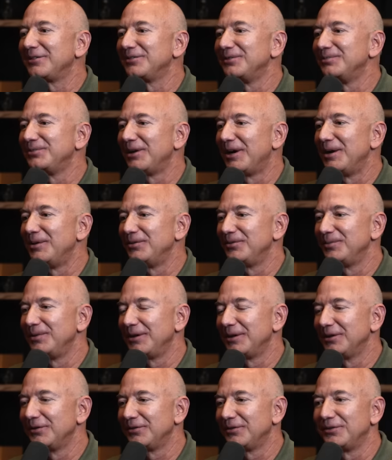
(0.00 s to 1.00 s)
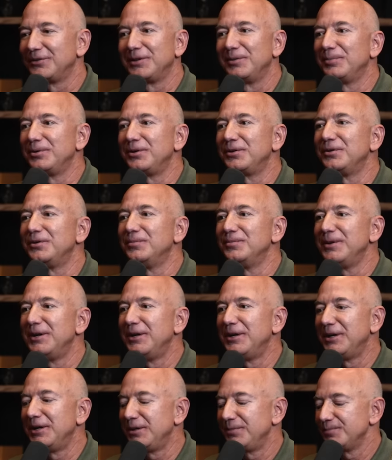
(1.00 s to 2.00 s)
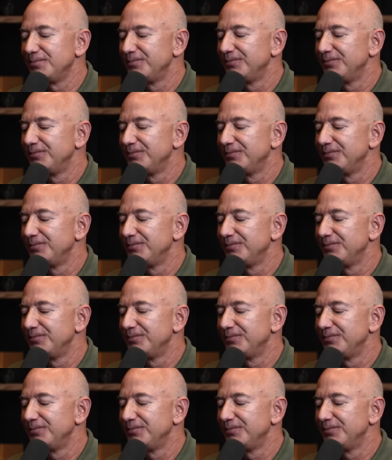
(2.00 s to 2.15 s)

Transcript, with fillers: sometimes, because the typical meeting